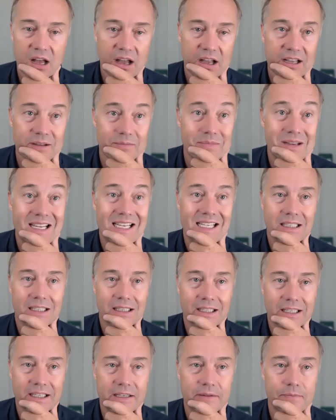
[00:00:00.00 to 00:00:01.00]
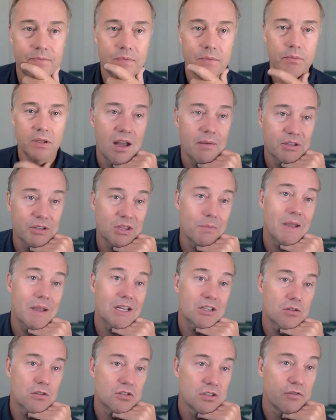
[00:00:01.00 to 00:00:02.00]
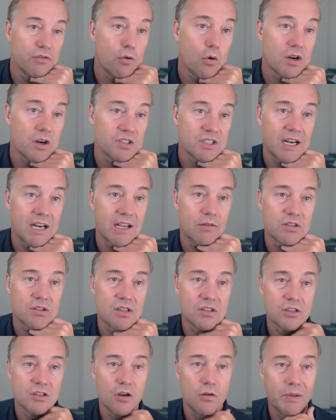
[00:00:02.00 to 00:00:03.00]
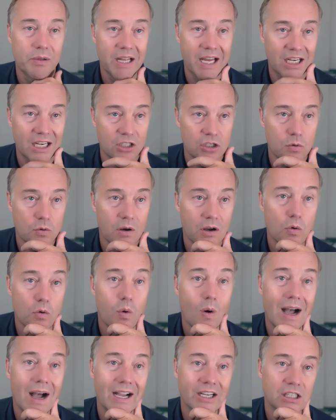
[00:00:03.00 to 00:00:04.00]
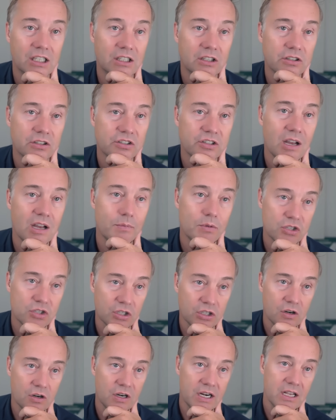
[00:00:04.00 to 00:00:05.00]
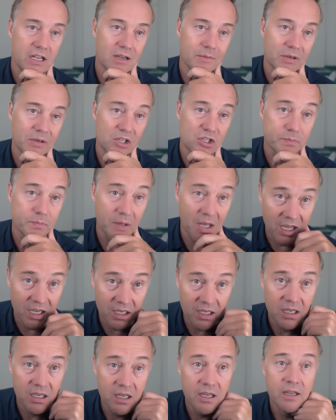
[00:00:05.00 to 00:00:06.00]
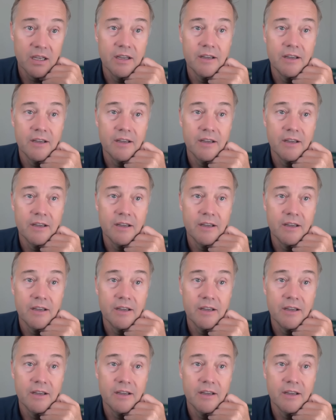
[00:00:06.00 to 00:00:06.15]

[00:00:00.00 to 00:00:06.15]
Uh, immediately. Uh, but the big news, of course, today was Cisco planning to acquire cybersecurity company Splunk